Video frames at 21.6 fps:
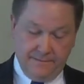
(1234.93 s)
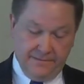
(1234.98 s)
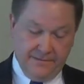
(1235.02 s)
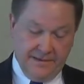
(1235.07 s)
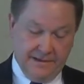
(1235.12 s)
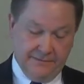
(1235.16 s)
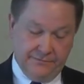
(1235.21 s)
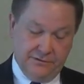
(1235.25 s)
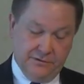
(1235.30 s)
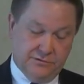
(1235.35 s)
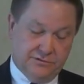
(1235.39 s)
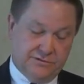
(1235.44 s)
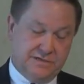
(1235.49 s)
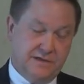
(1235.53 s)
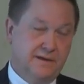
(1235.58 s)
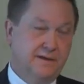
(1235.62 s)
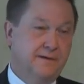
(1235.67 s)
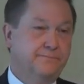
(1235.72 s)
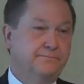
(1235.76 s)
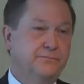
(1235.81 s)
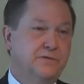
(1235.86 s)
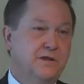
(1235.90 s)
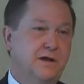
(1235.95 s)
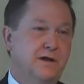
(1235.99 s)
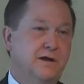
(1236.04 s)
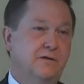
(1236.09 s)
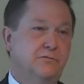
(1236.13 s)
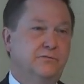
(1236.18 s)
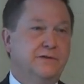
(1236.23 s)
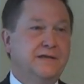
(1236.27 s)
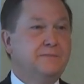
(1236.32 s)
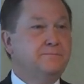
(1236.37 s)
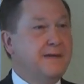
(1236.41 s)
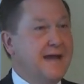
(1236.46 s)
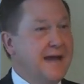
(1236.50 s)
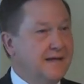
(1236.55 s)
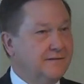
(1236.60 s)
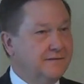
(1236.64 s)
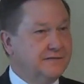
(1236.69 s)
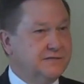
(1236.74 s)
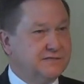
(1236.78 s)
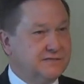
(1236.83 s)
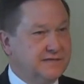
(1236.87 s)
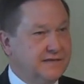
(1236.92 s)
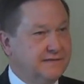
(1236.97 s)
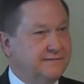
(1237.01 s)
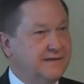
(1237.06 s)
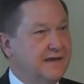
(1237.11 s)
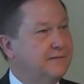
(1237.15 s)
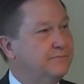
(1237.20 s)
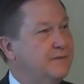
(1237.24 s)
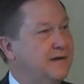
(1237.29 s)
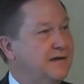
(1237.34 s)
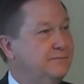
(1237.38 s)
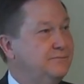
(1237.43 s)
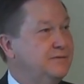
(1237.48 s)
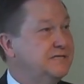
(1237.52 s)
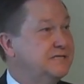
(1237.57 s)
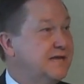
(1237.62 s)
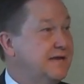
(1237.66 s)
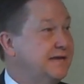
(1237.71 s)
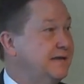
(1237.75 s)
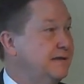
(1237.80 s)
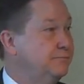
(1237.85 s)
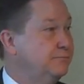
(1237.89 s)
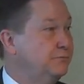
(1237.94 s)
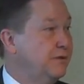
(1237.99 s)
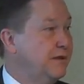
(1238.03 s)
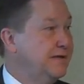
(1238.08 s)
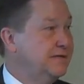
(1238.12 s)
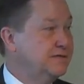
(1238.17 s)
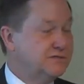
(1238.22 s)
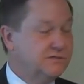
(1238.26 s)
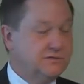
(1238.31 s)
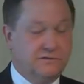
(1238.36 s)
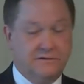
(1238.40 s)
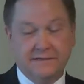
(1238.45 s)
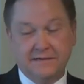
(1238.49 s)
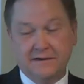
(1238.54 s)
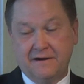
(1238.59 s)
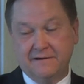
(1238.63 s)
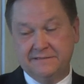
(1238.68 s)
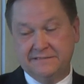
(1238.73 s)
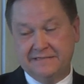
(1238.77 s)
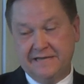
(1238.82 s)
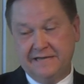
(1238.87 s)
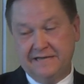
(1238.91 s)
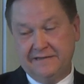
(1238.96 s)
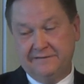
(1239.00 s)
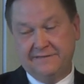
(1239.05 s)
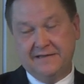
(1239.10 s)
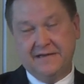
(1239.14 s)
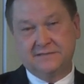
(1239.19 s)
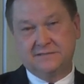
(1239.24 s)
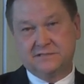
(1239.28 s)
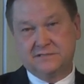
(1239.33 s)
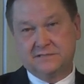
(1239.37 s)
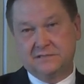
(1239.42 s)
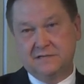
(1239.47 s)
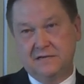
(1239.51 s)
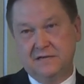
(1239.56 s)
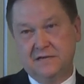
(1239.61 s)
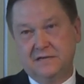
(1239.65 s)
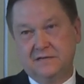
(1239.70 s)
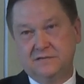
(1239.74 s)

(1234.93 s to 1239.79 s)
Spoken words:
that there's a rebalancing that might be taking place during our day, and that's